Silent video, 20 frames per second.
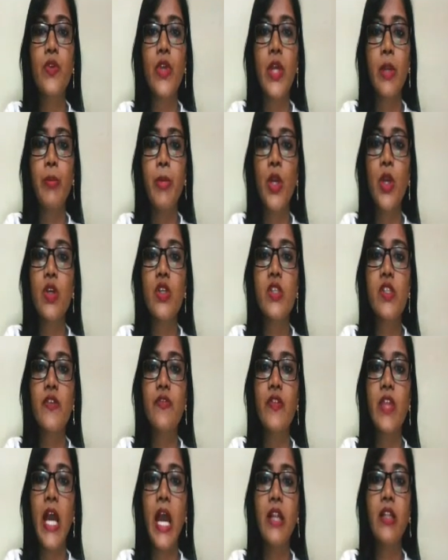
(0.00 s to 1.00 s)
and because
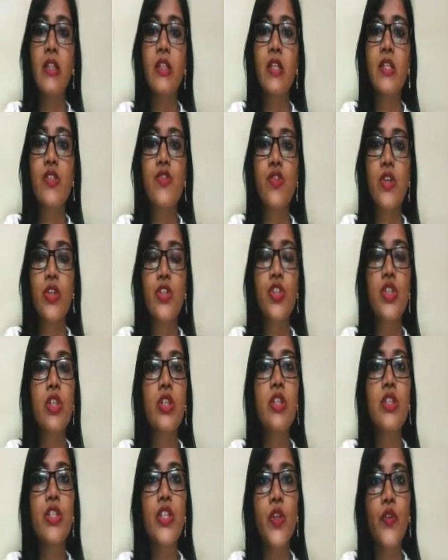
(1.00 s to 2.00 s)
of that, the
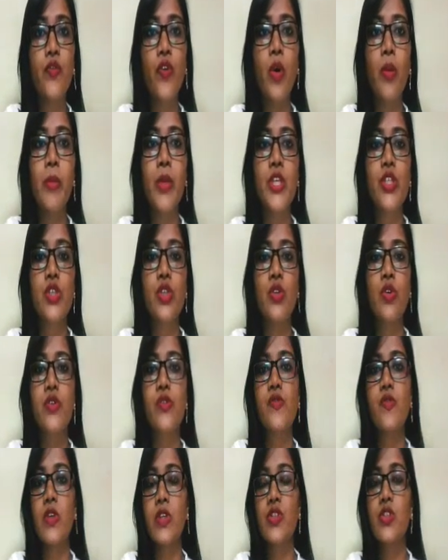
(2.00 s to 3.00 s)
structural deformation or
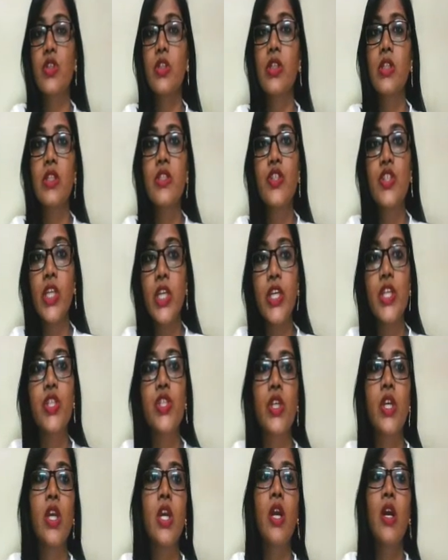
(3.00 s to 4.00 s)
structural change